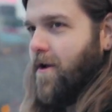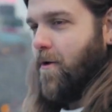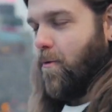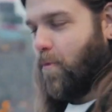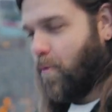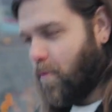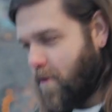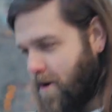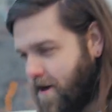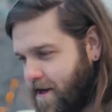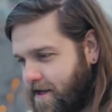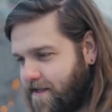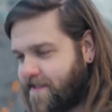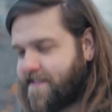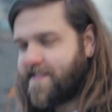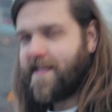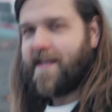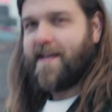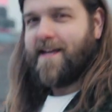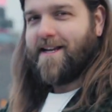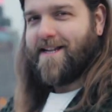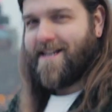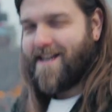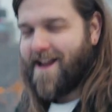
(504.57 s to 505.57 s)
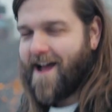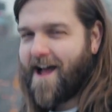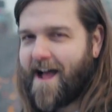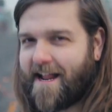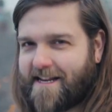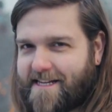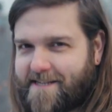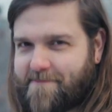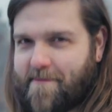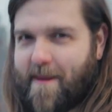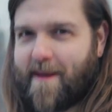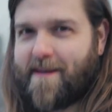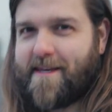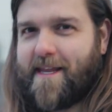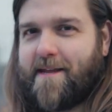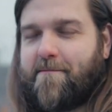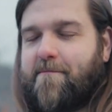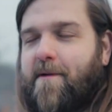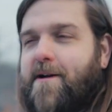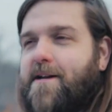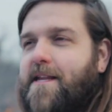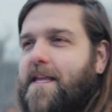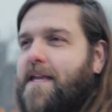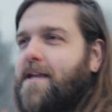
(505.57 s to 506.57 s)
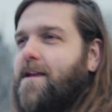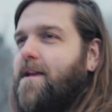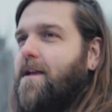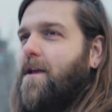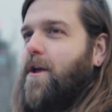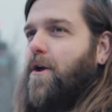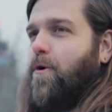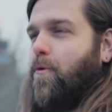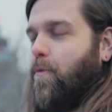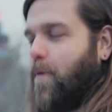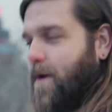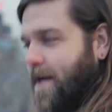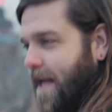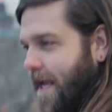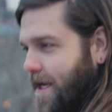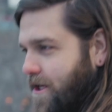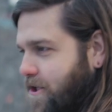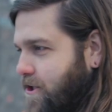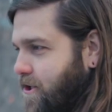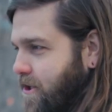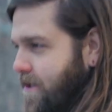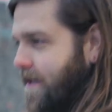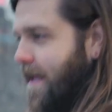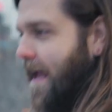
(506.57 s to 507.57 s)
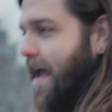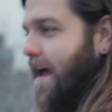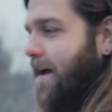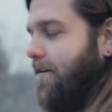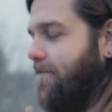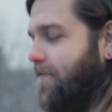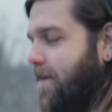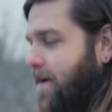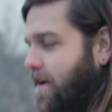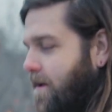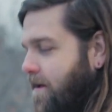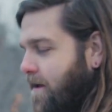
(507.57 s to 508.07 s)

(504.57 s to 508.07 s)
was not spending money when I should have.